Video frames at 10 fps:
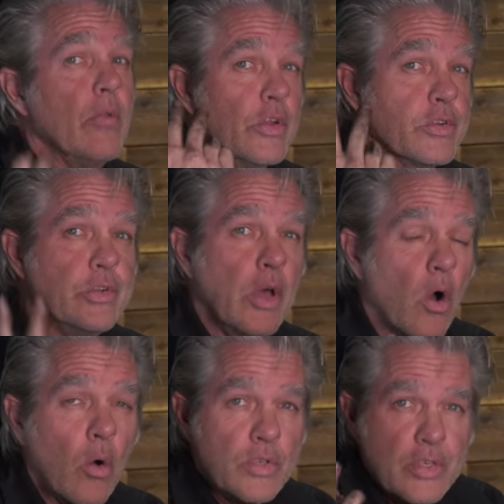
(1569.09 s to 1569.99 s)
There's
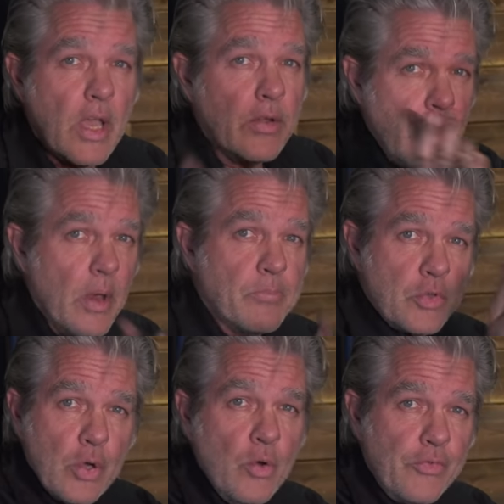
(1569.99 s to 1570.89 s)
no setting up
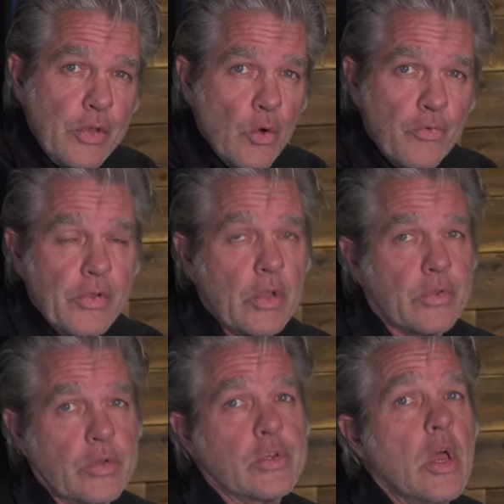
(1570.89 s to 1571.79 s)
two fuel filters.